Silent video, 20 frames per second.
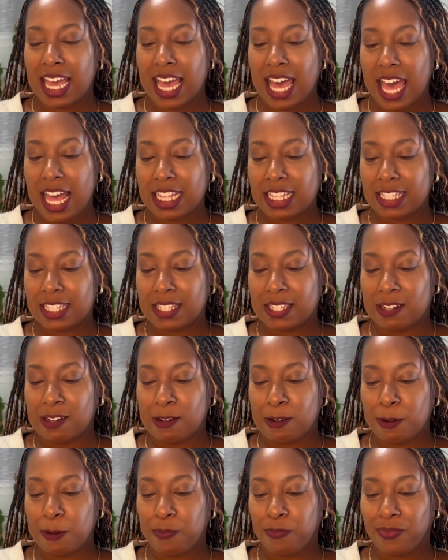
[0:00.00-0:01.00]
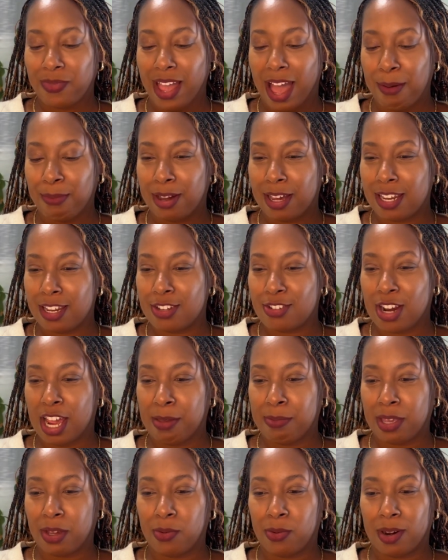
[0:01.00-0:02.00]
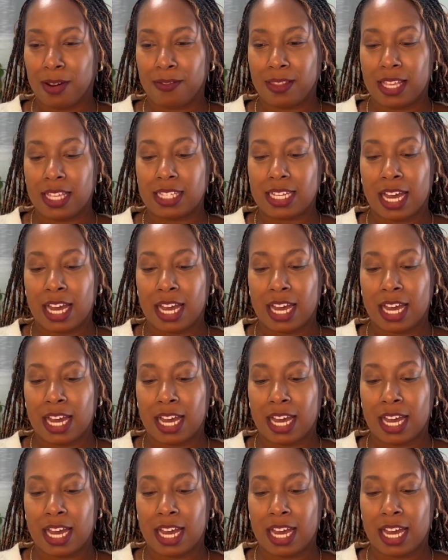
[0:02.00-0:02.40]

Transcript: And so I'm gonna try and make one of these.